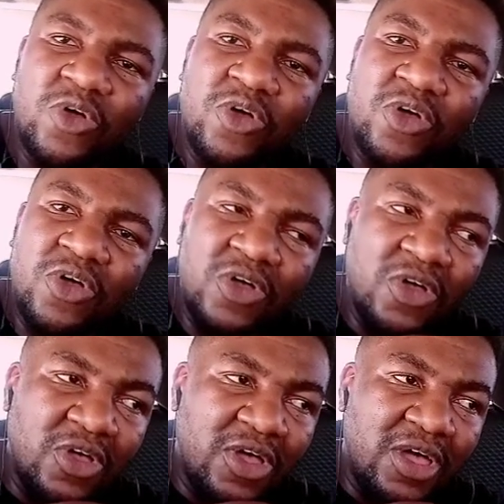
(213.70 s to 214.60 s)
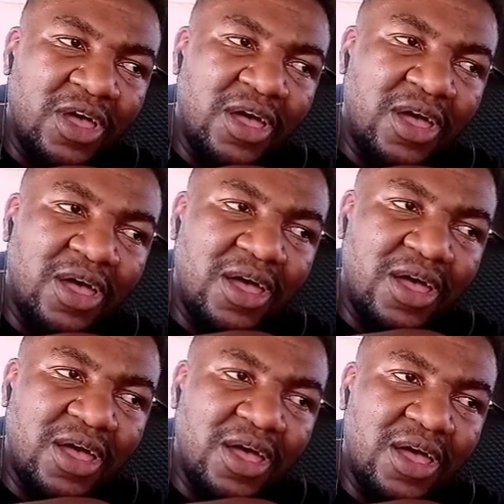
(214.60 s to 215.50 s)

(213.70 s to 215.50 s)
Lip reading: Nothing is said.